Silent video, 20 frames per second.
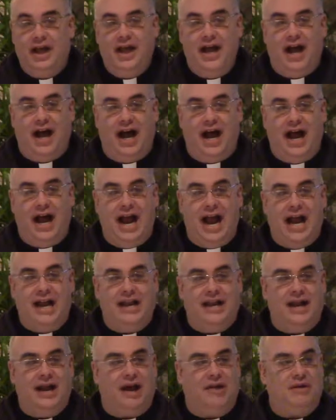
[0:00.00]
Uh,
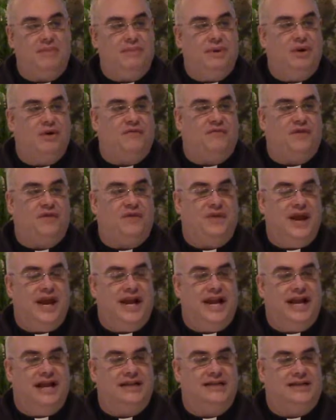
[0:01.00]
and the other beautiful
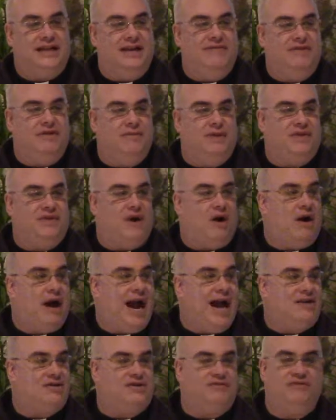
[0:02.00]
thing is, even with our
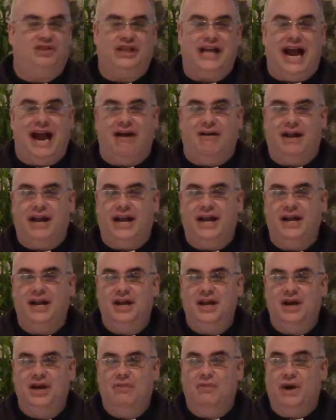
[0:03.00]
House of Charity,
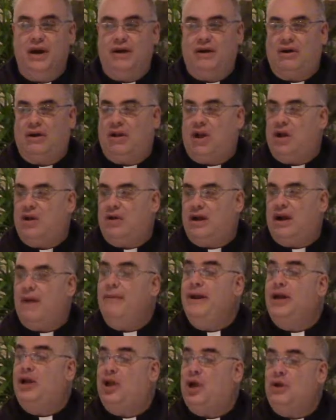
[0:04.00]
we're clo
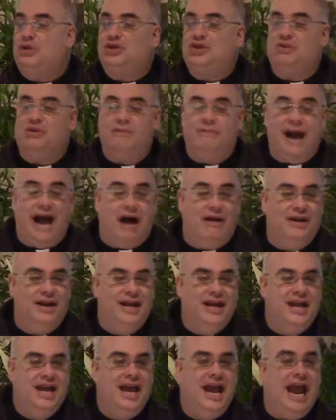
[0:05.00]
coming close to about
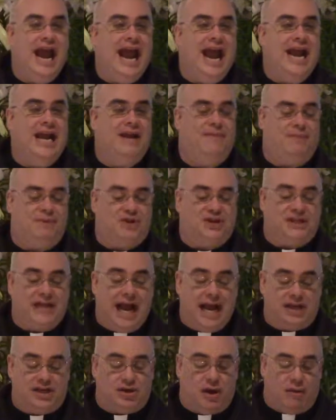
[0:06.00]

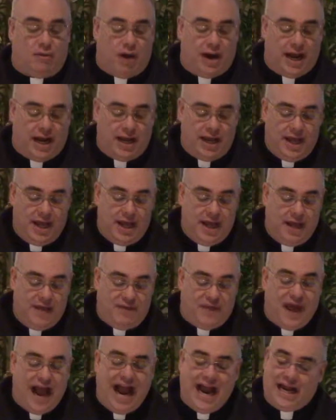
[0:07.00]
80%. So I want to
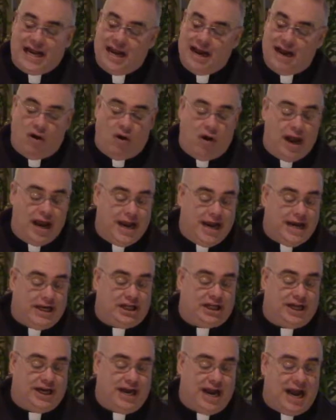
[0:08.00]
thank
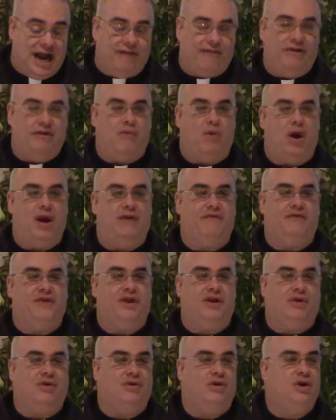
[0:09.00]
each and every one of
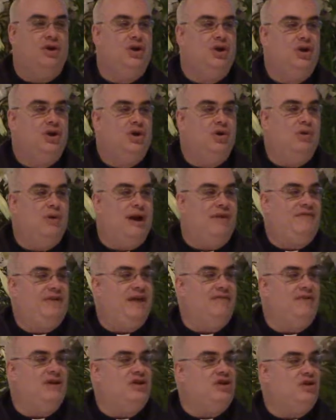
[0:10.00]
you who have
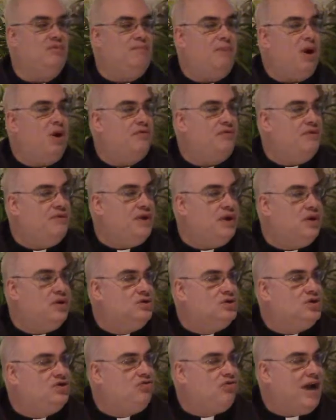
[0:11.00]
given to both of
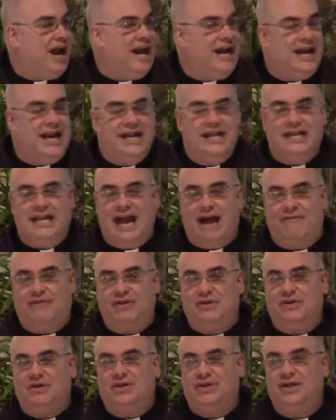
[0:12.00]
those great
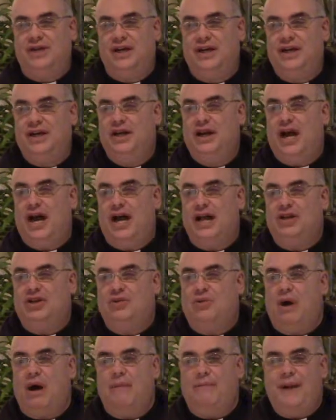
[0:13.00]
endeavors uh,
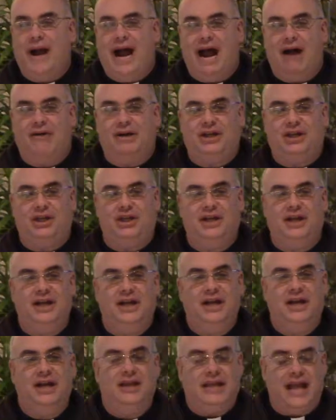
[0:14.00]
to our parish.
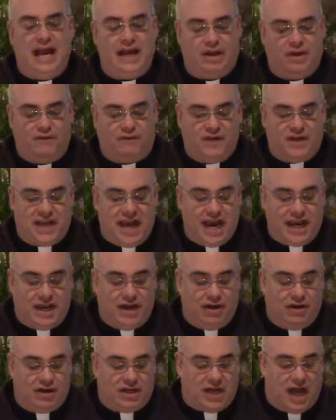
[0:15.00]
Thank you for
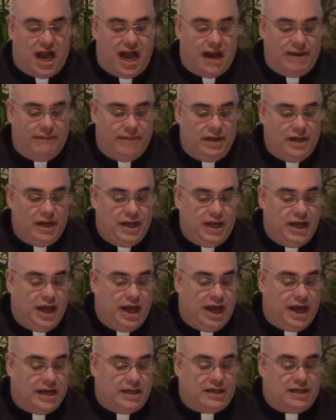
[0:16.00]
taking your time
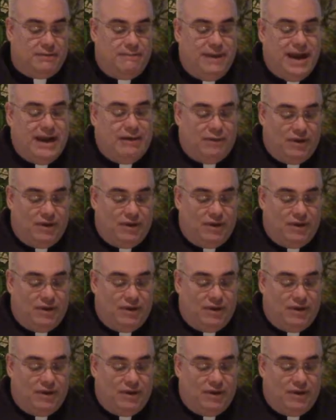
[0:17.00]
uh, to meet